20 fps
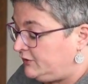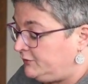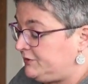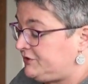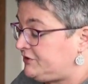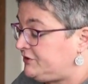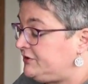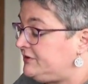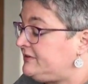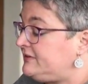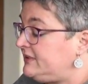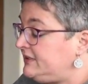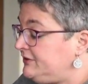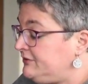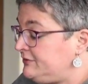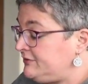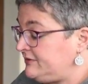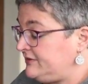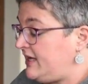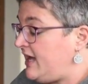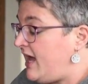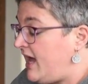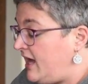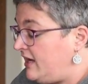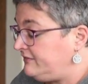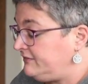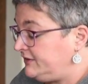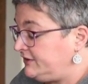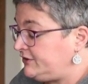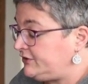which continues to
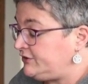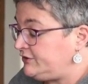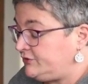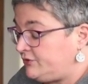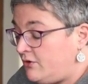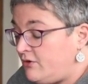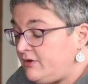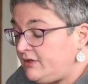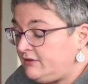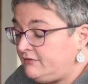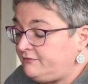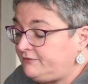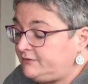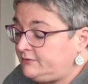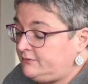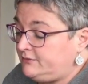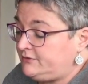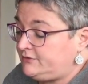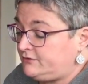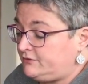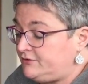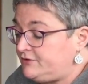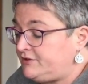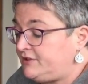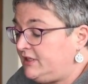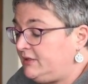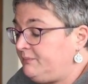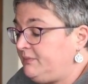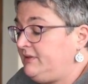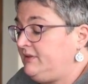have a strong influence on
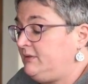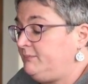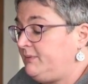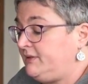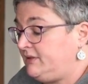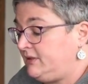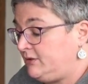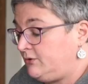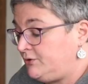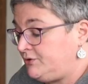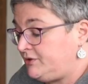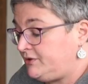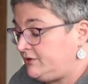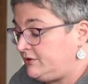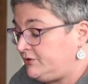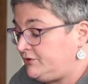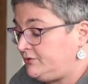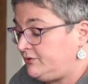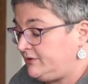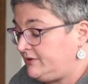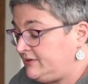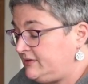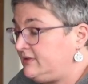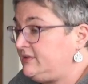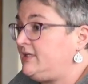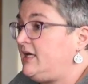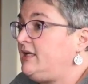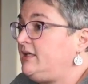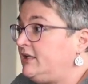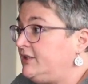shaping the pedagogical
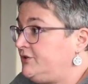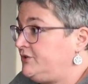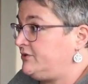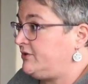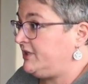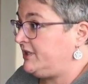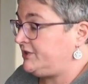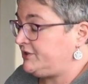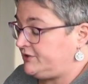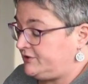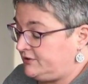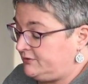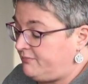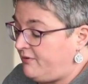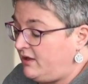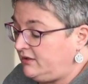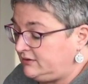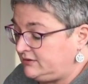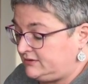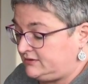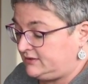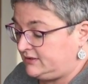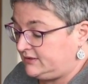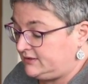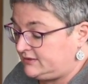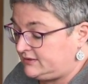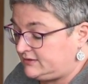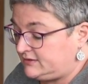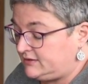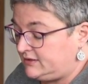choices and educational
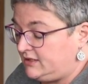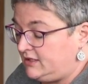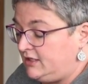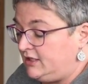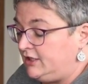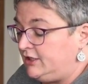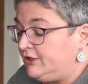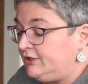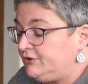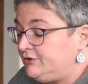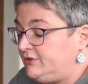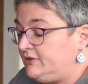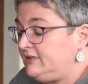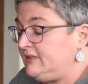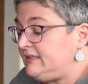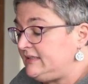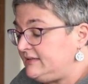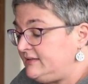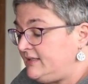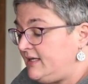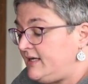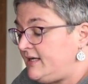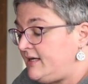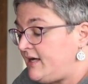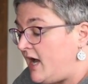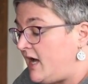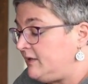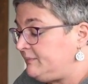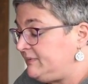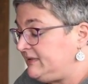policies. To this
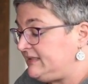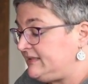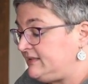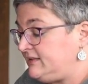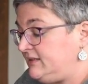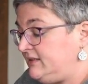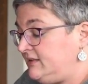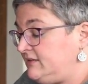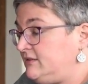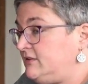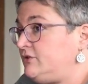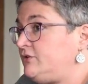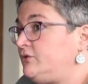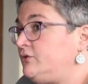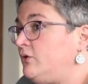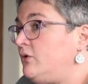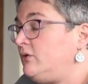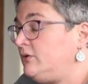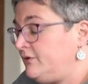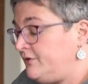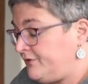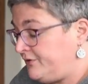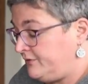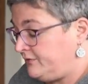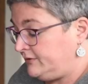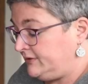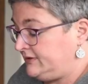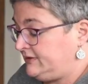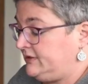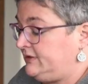day, IPC is the sole
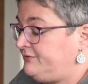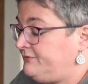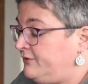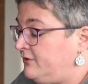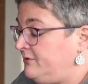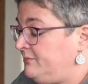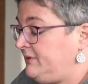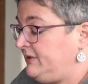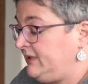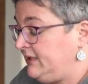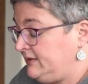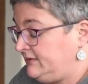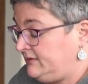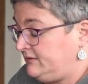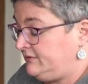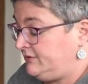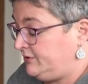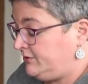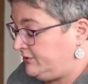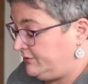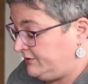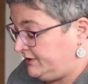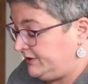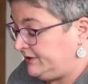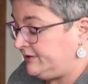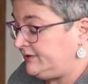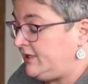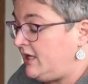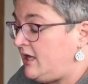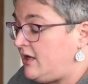authority formulating the
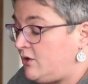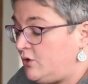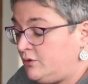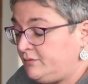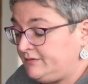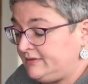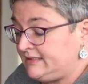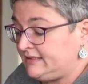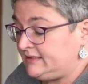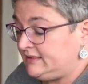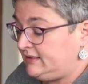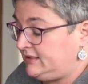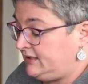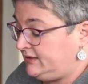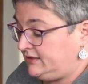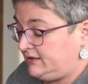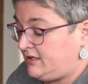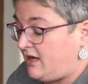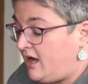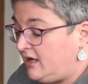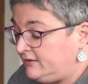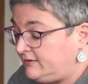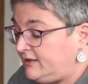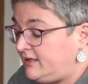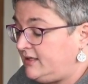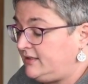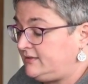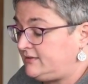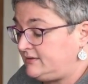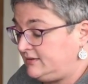curricula, overseeing the
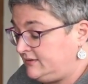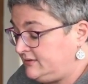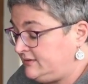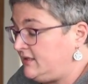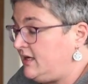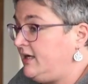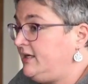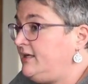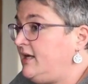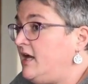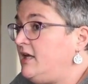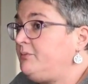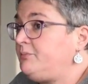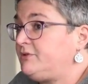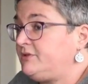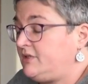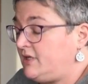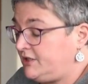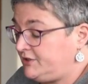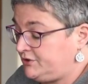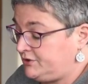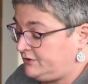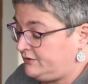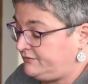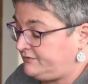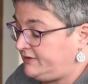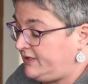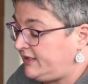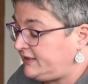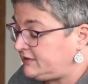contents, design, and production
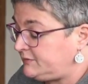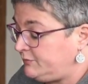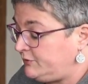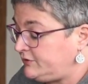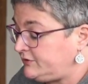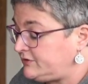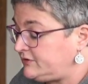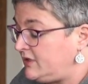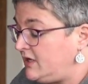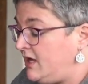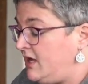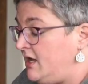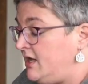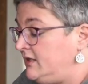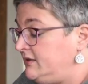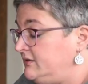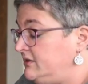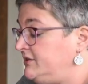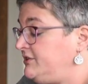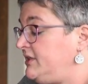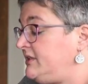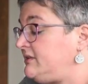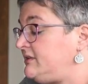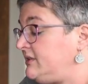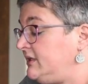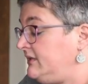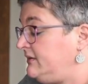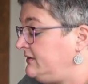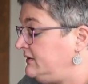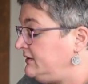of textbooks,
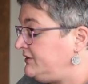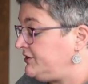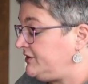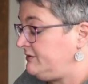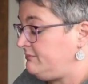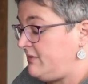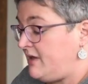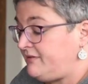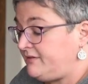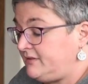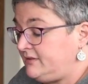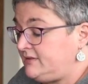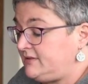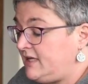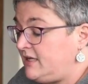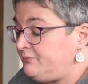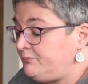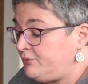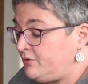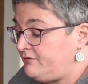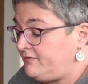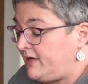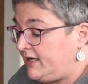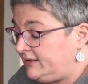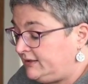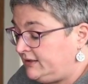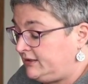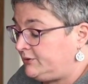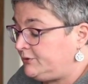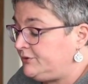suggesting teaching methods, and
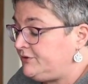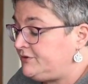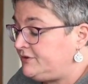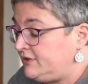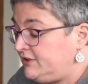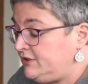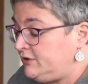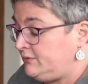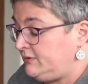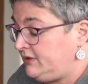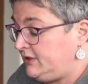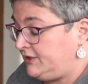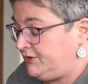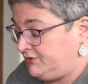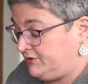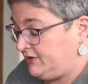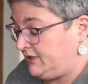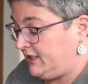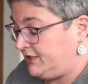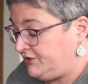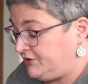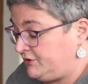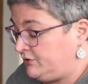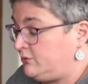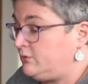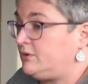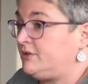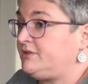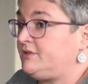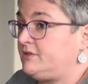providing continuing
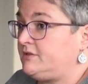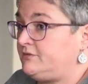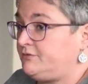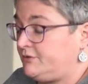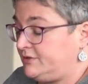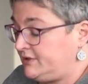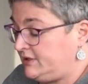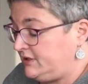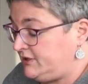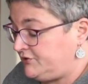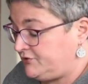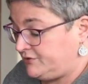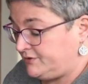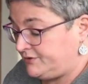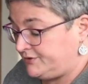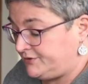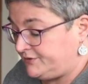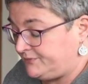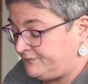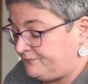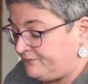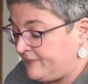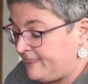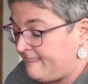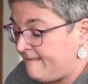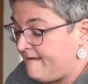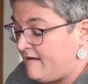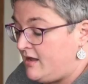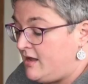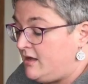education courses for teachers.
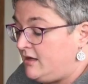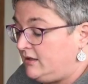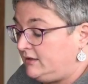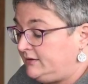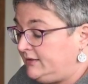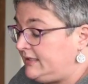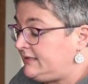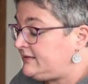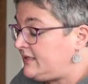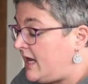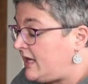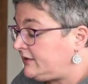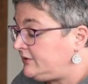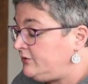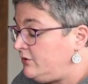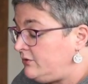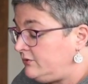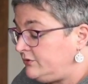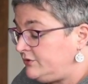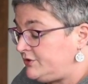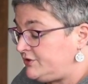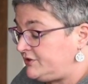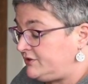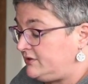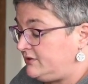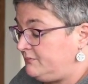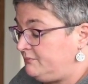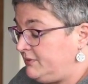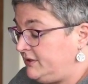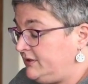Less
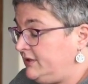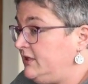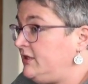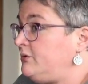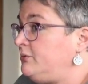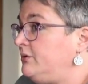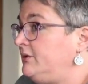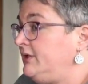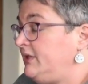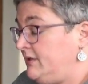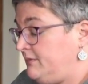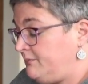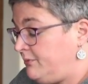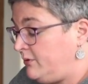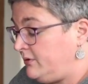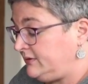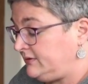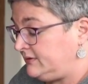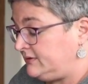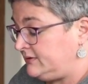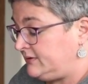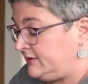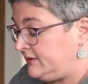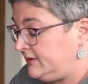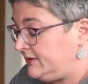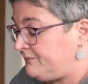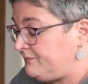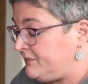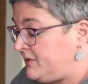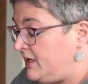acknowledged, but equally
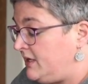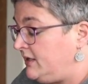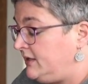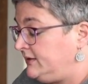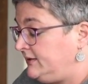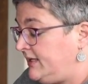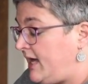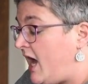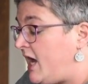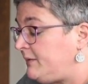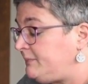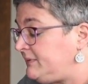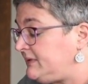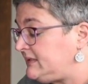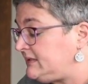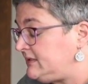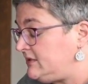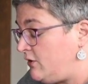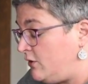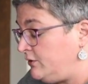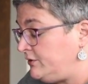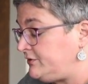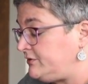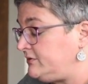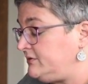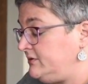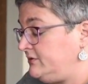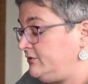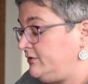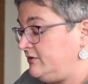importantly, the IPC
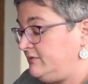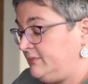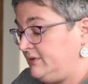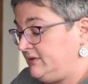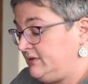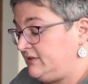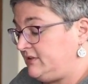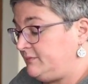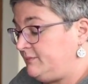also determined the